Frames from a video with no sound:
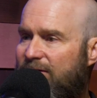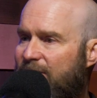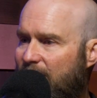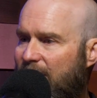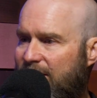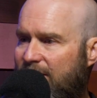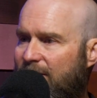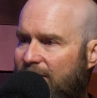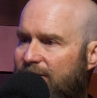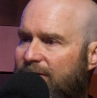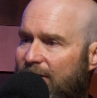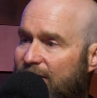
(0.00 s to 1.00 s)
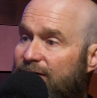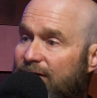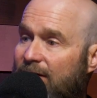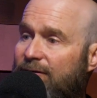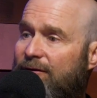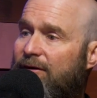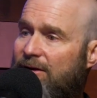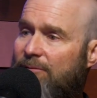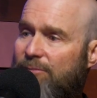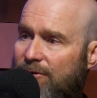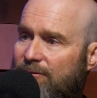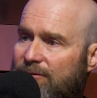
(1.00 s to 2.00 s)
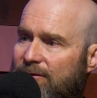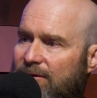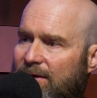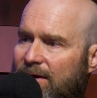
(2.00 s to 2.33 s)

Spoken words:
somebody else. They're suffering abuse.